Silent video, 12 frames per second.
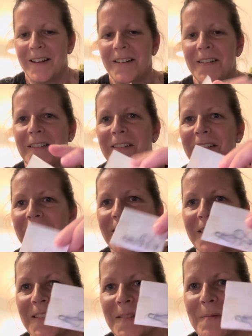Oh,
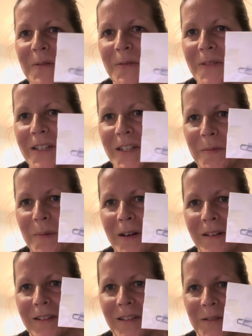look, some little stitch
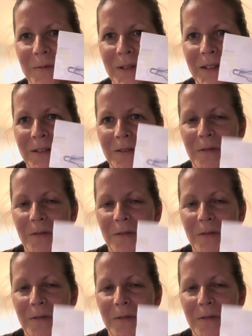markers as well.